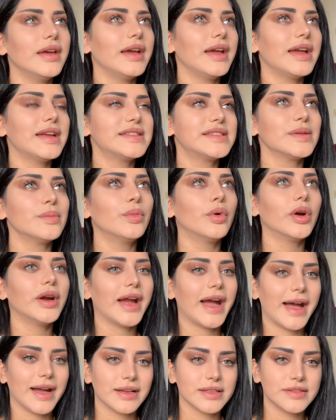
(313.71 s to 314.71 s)
it's a more
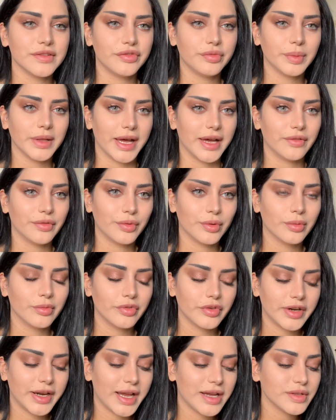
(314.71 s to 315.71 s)
active platform
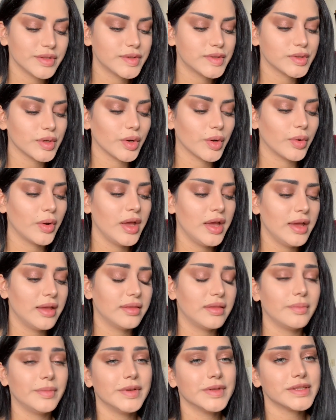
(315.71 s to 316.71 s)
for now. So
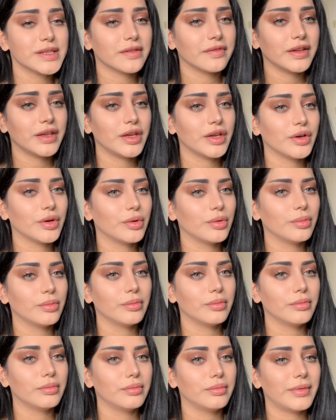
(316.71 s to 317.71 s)
the music video,
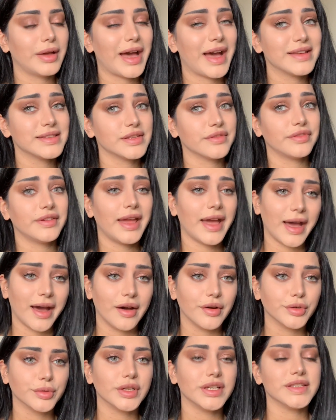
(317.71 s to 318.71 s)
as of
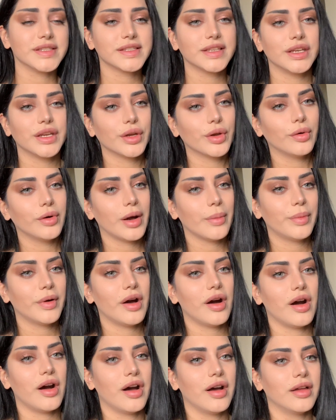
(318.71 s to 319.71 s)
now, is gonna go up
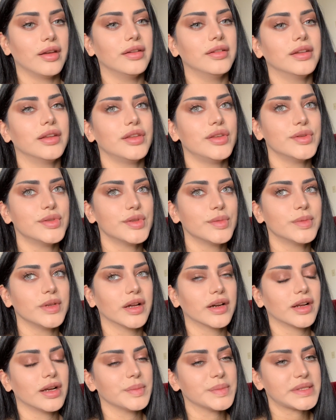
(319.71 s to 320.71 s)
on
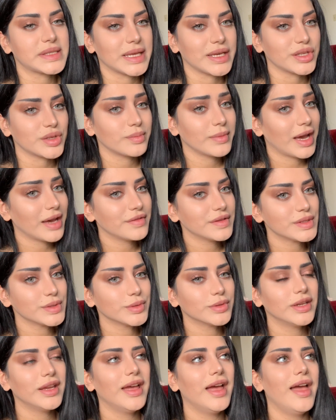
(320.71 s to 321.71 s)

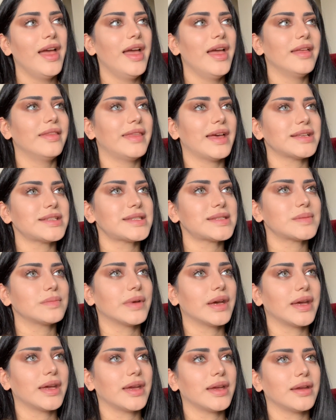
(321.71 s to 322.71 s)
youtube.com/Mahafsoun. That's
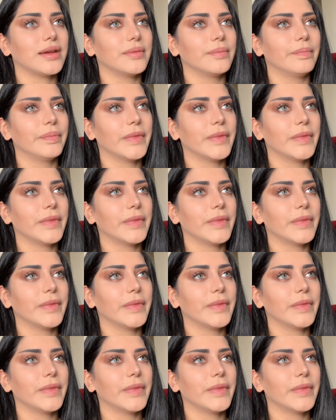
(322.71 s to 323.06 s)
my,